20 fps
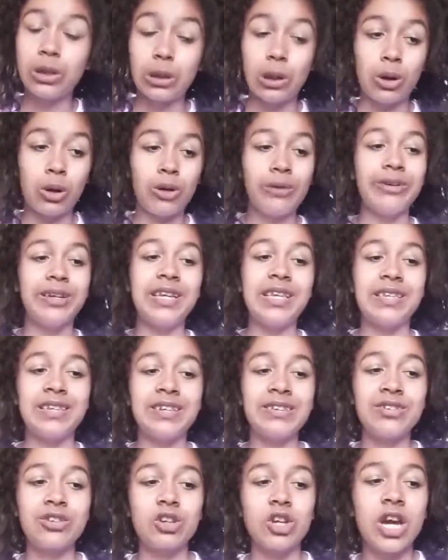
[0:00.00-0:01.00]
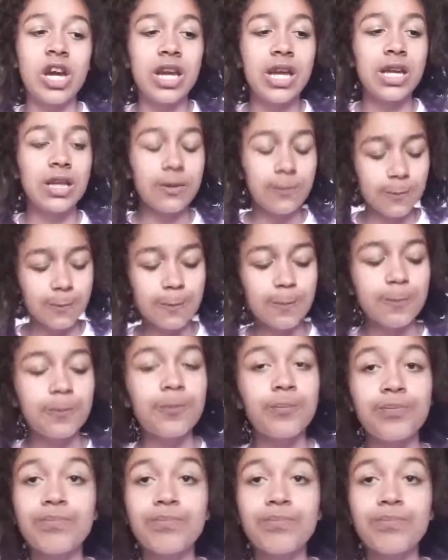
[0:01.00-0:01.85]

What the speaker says: glory, this train.